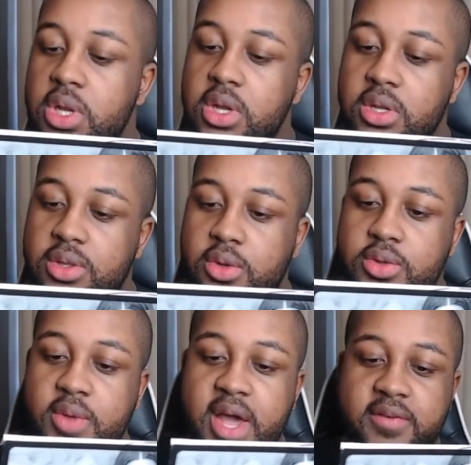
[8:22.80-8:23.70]
Those
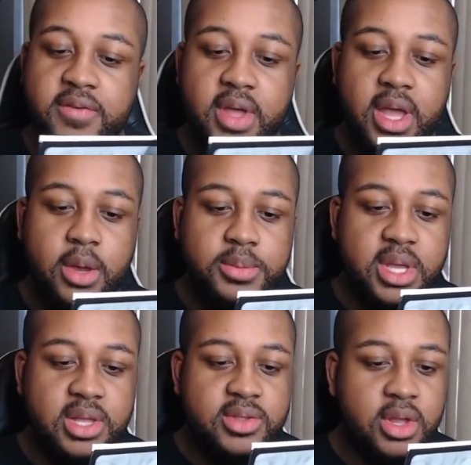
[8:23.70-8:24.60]
who have helped
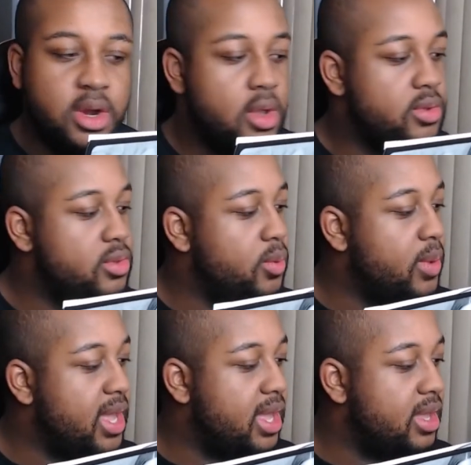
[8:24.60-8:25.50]
us along the
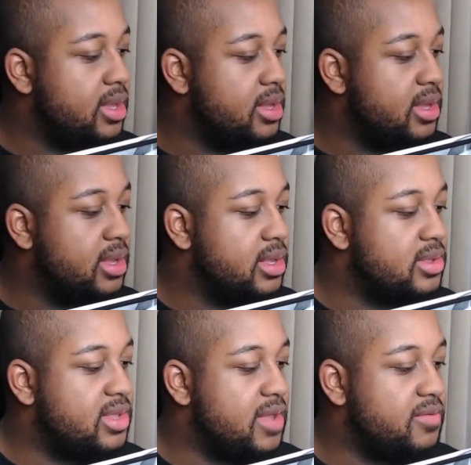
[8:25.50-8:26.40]
way
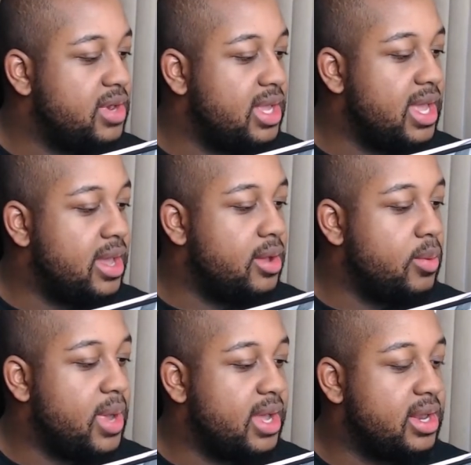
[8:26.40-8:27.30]
Stephanie Gale,
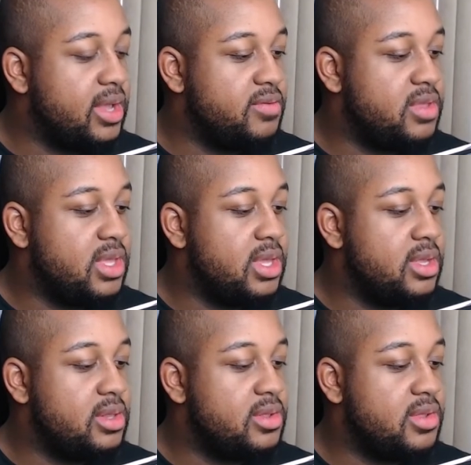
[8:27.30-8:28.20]
Wyclef
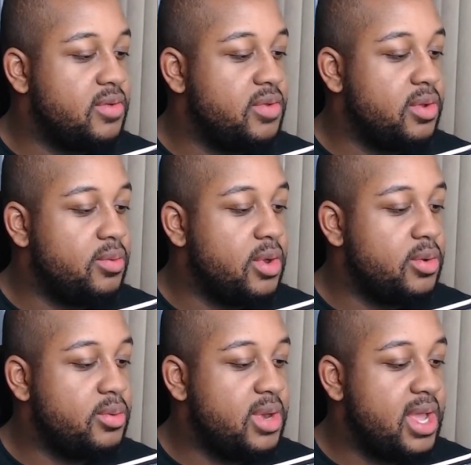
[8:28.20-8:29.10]
Jean, Sylvia
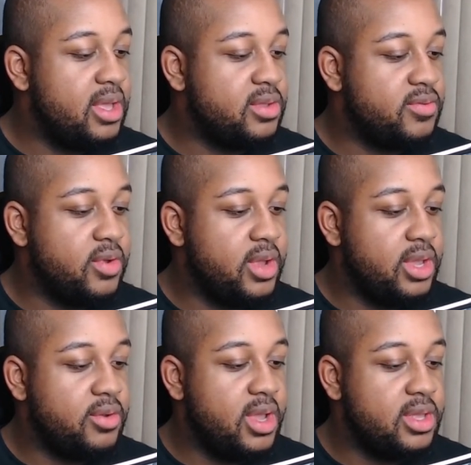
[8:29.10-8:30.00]
Rhone next for a
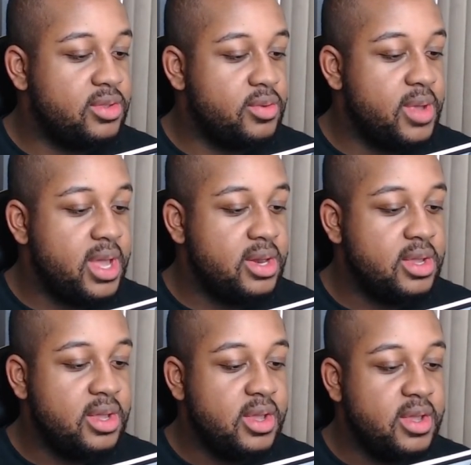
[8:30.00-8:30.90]
great duet,
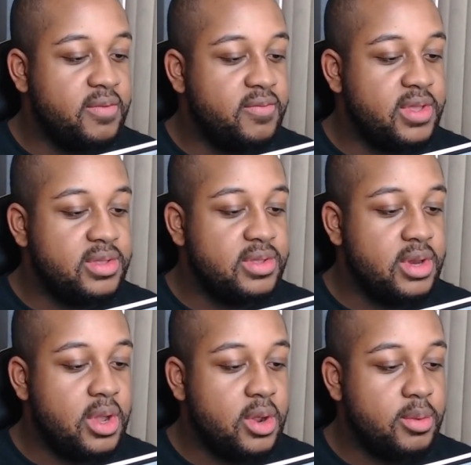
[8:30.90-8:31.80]

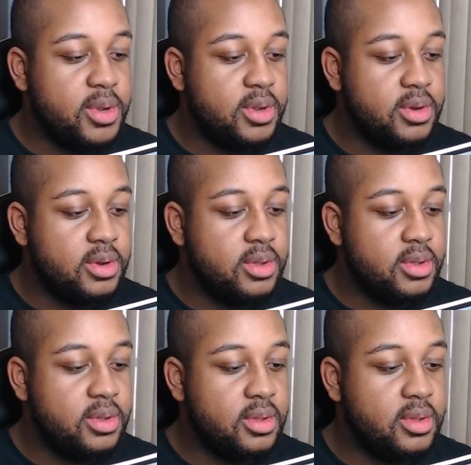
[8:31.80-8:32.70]
Vincent Herbert.
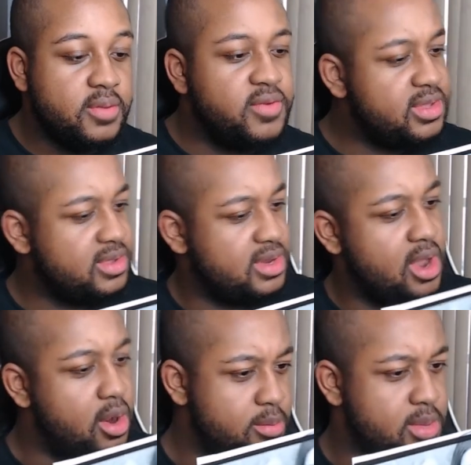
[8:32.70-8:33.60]
Vincent
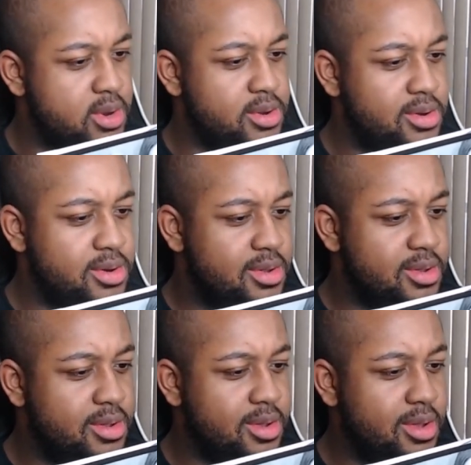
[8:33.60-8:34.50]
Herbert?
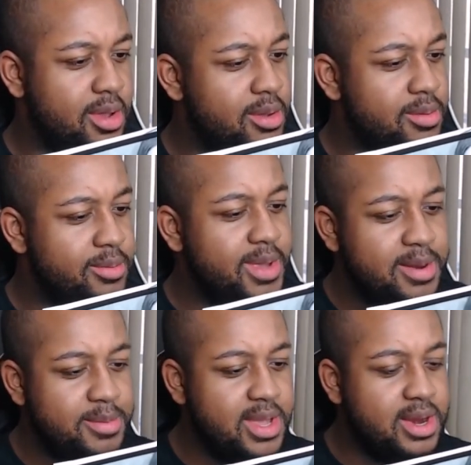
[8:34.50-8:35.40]
Oh, wait a
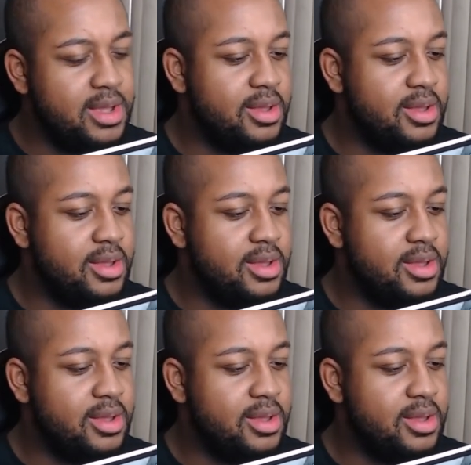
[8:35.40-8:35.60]
minute.